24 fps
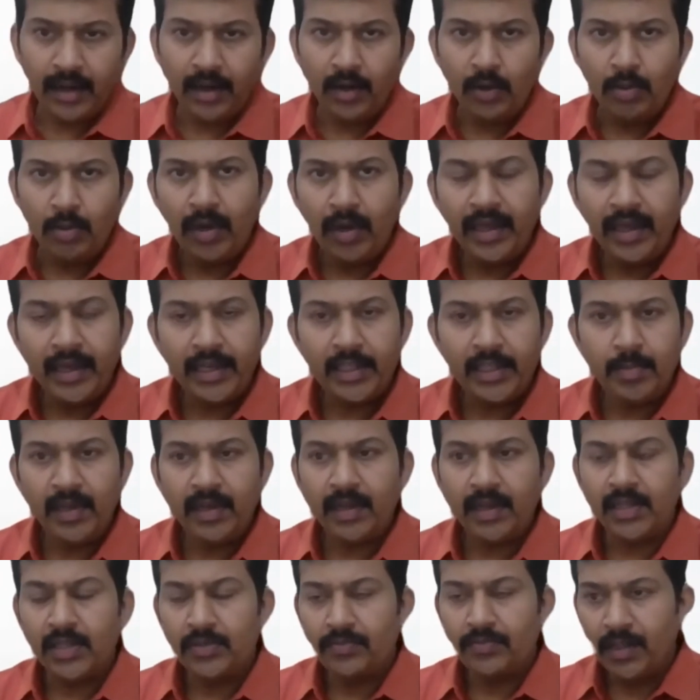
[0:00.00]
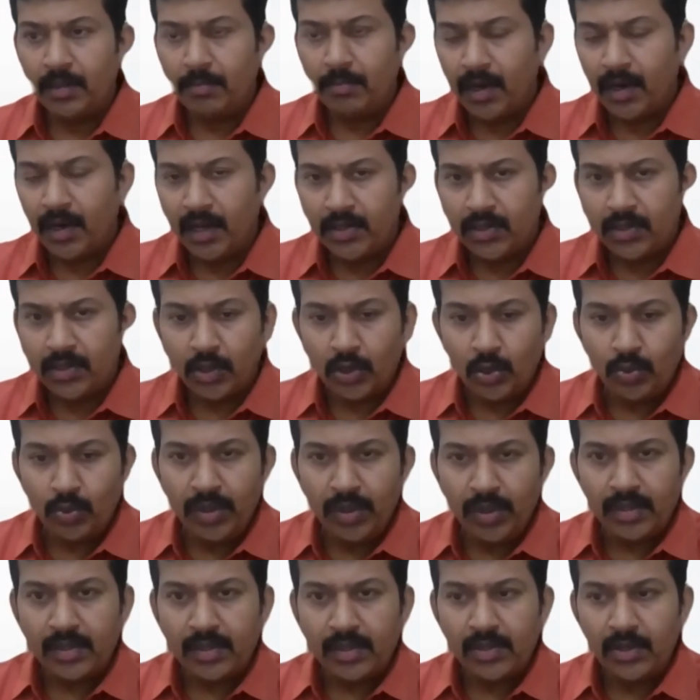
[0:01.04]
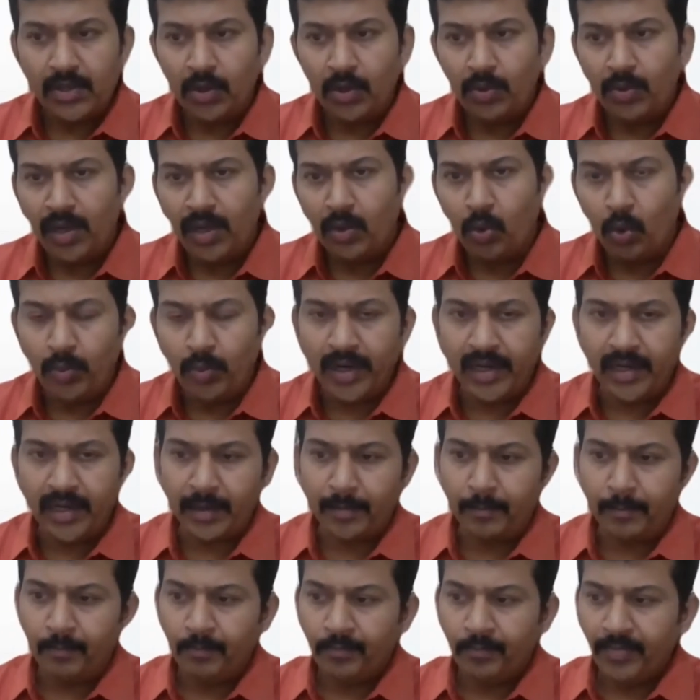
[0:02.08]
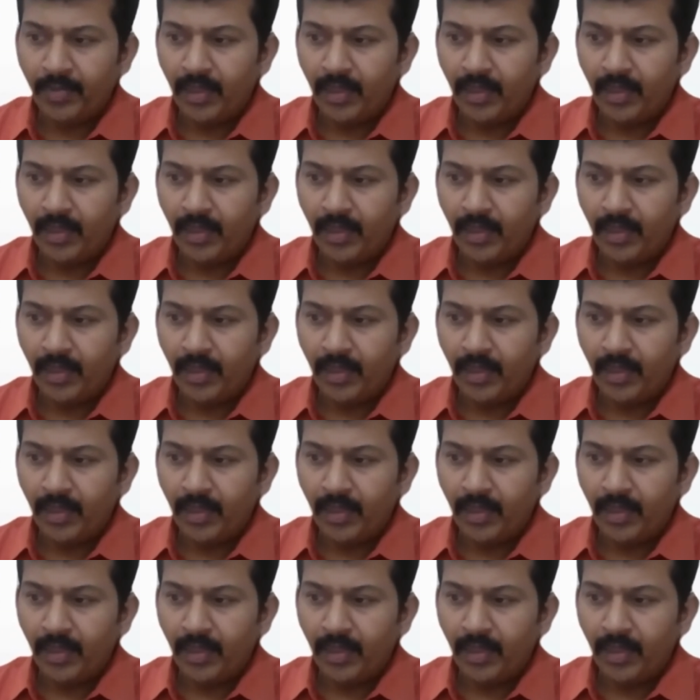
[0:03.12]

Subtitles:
tell you my experience for the past 2 years during COVID time.